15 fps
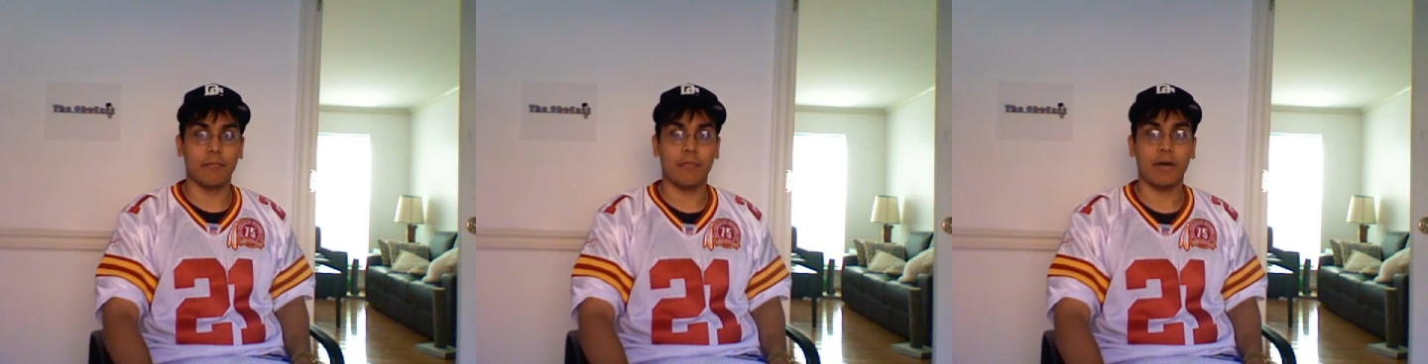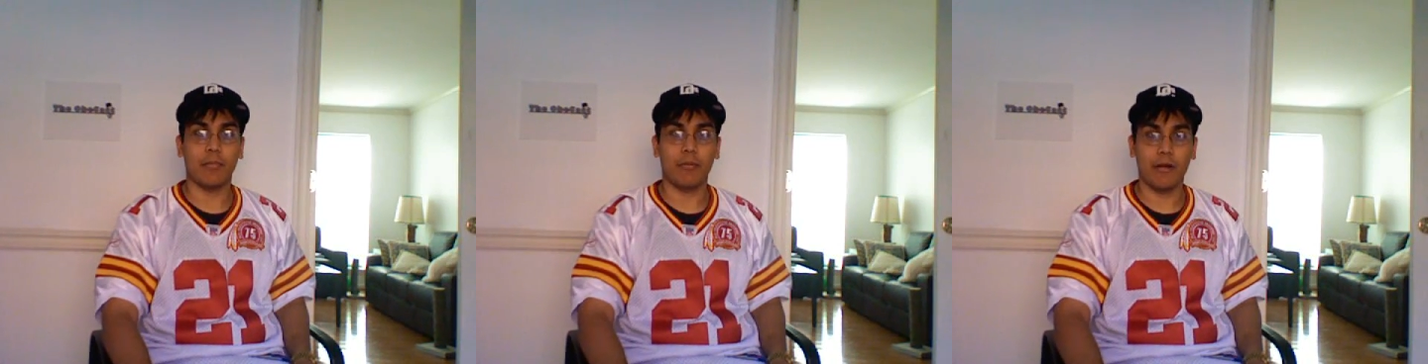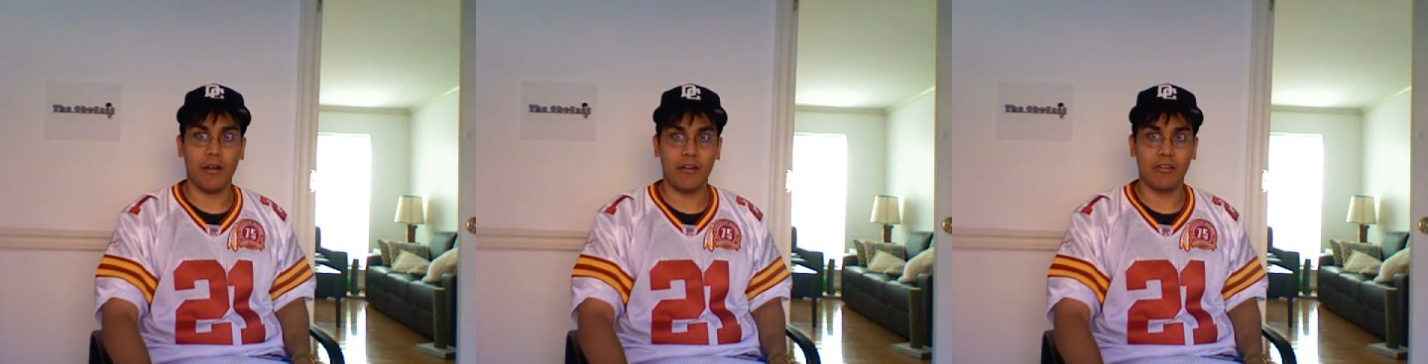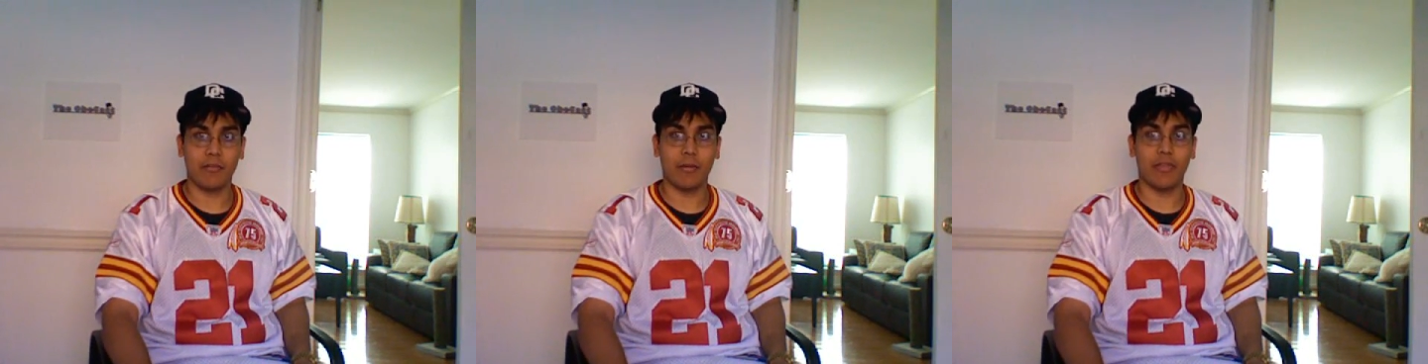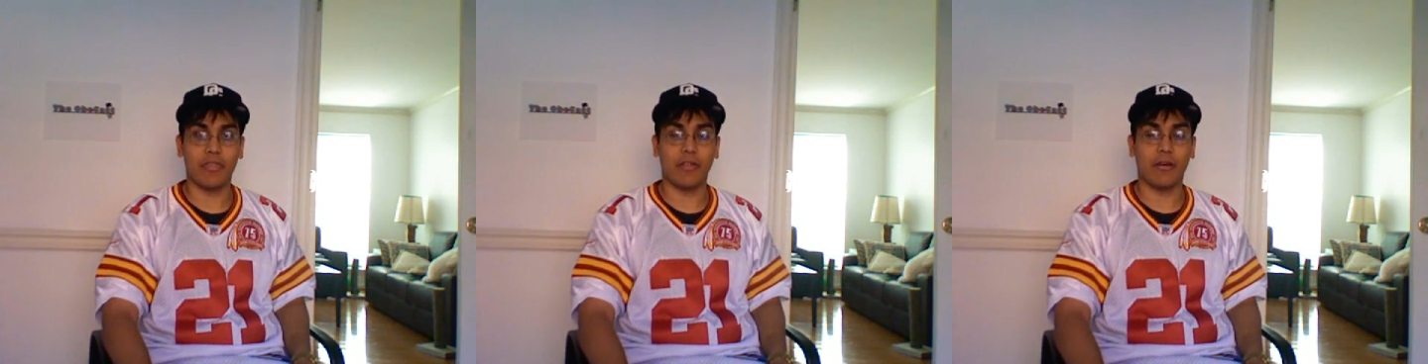My prayers and
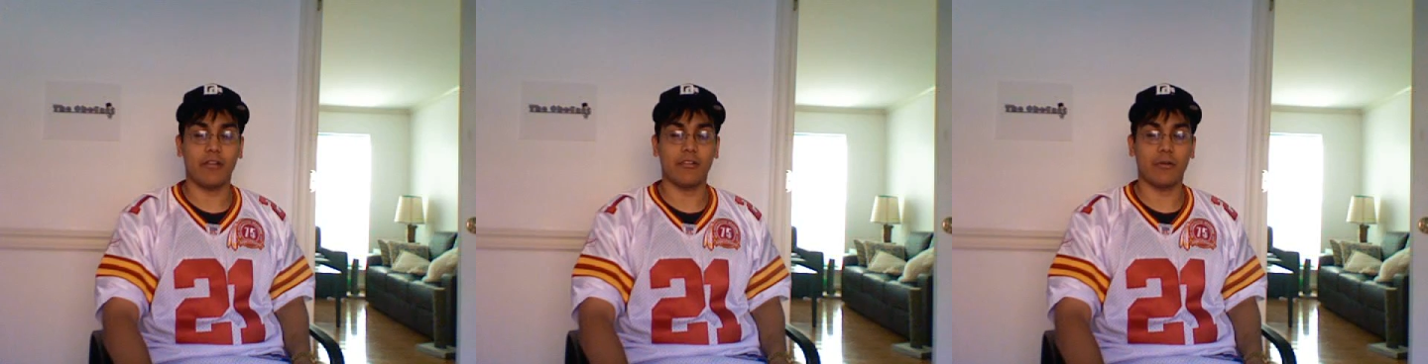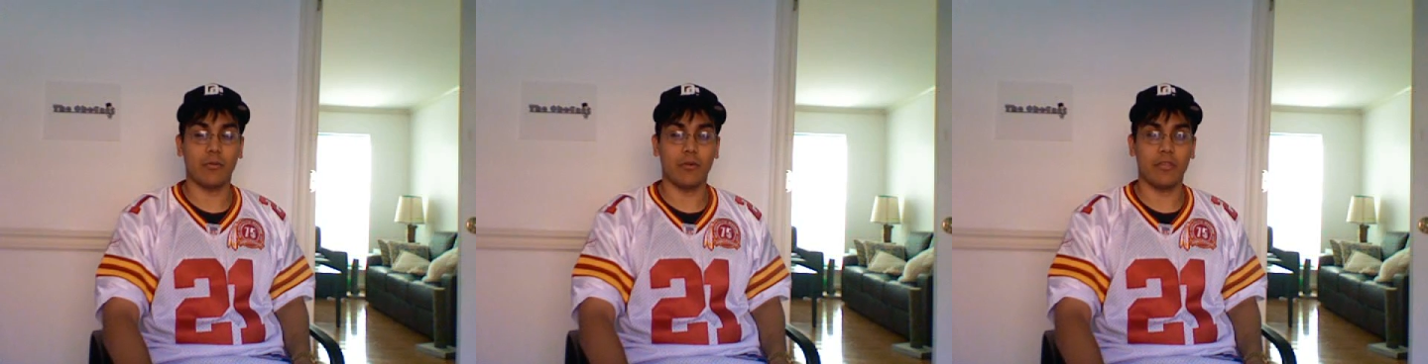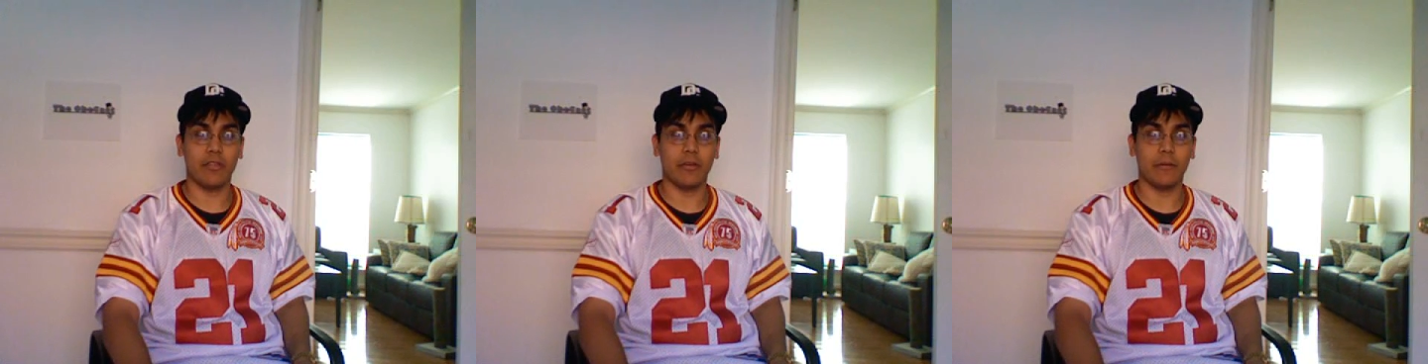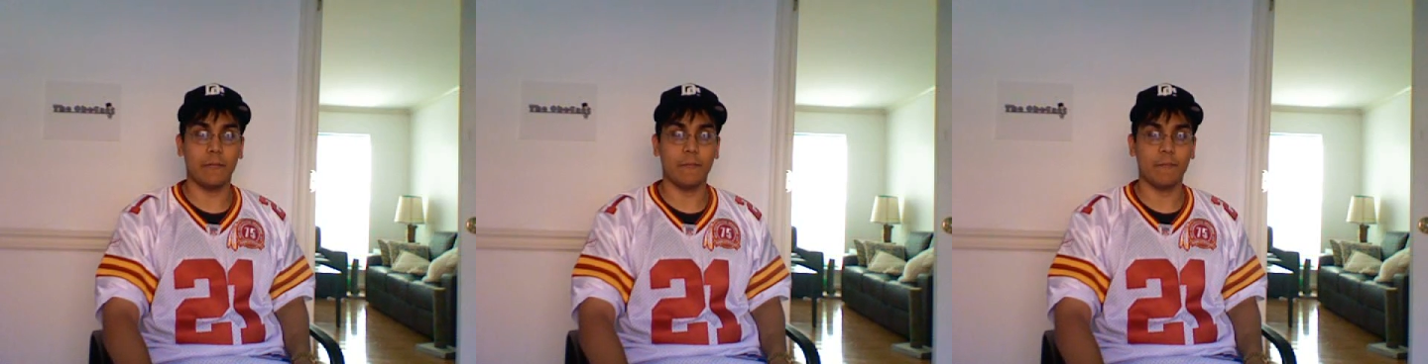my thoughts are with you,